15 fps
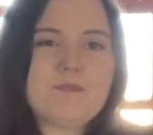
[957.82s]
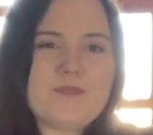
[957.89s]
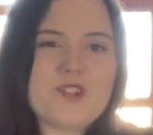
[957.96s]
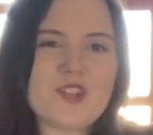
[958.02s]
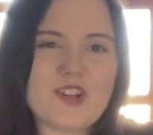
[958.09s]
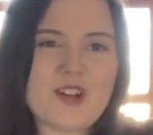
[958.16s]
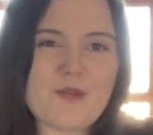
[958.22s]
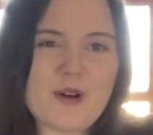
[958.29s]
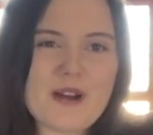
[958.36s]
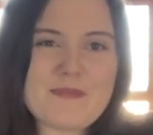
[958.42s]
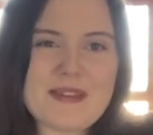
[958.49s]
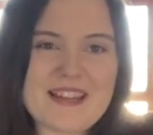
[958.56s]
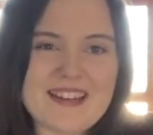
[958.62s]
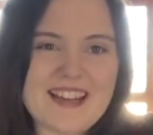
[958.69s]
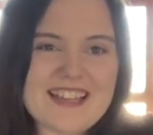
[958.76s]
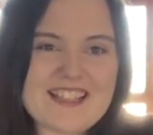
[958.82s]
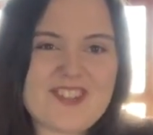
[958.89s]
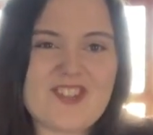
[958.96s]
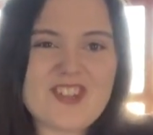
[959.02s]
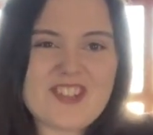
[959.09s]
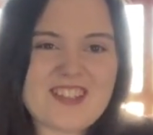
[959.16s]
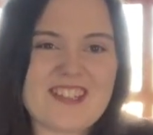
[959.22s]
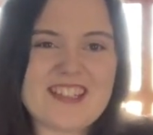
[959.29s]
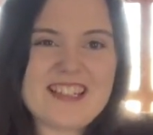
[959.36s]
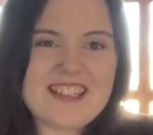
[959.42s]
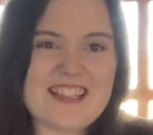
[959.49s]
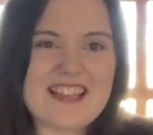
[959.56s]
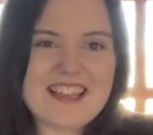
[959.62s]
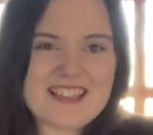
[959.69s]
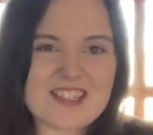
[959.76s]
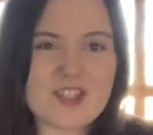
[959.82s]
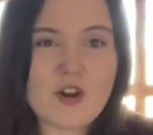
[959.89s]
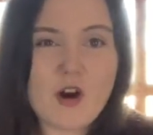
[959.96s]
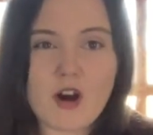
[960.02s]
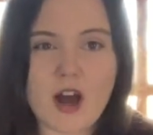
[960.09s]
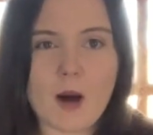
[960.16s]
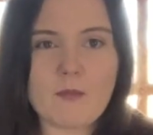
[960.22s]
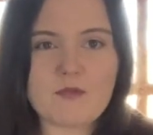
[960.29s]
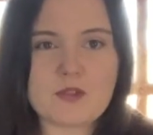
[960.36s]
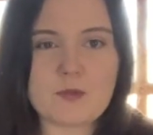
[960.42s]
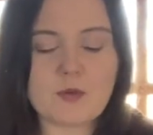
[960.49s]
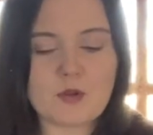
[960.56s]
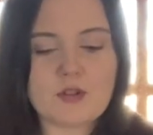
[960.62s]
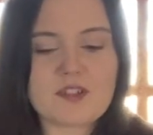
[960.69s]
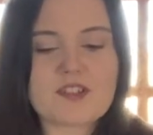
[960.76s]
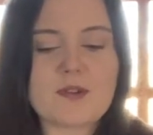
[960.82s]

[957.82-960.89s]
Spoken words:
Do you know what I mean? It's just, it's not comfortable, so